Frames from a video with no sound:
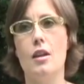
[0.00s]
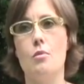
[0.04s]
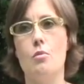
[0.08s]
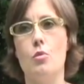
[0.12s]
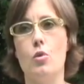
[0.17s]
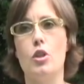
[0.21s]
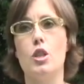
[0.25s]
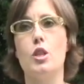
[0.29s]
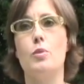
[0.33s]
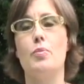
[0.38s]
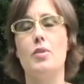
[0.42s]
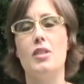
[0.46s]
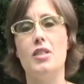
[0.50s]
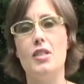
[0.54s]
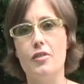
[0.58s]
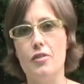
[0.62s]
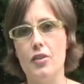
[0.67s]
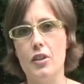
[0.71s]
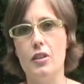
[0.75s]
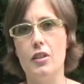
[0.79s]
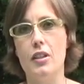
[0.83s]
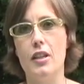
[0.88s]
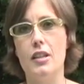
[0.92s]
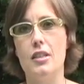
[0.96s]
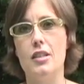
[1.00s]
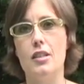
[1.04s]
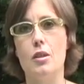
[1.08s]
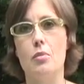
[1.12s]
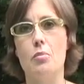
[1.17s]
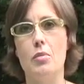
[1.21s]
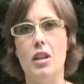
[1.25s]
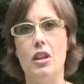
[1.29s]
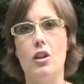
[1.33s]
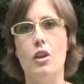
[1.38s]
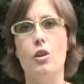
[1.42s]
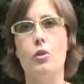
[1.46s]
more specifically to the
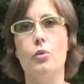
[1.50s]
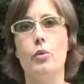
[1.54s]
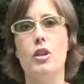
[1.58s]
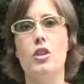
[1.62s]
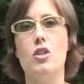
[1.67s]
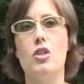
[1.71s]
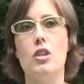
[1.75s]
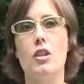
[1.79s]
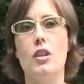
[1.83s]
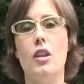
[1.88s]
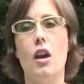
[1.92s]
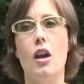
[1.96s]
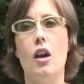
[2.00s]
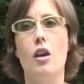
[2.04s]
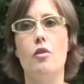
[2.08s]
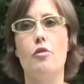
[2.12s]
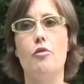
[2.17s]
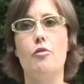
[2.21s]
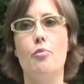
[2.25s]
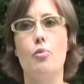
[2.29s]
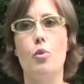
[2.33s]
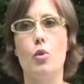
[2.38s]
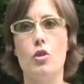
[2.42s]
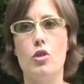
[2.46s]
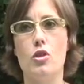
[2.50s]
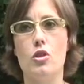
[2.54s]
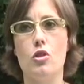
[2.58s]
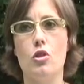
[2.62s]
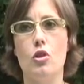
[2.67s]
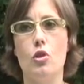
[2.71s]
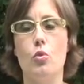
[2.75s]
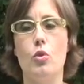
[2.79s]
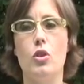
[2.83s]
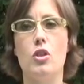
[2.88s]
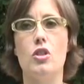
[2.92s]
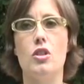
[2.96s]
Minho region of
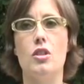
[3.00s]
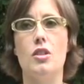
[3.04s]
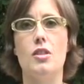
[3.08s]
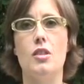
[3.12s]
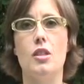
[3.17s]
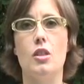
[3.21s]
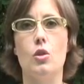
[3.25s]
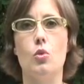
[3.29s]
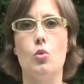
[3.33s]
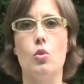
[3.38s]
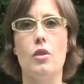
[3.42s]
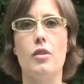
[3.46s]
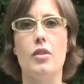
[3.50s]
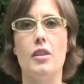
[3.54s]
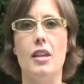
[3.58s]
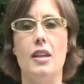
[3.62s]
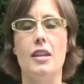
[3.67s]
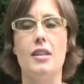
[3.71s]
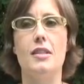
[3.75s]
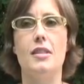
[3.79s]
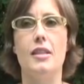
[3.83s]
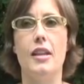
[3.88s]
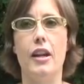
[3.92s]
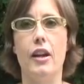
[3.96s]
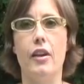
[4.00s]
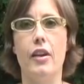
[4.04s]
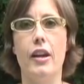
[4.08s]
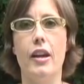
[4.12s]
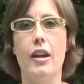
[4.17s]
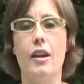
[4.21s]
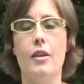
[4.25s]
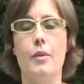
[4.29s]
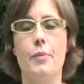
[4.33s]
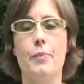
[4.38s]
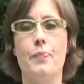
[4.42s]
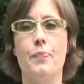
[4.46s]
Portugal, which is the northeast
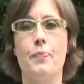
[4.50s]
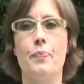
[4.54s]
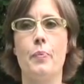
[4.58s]
area.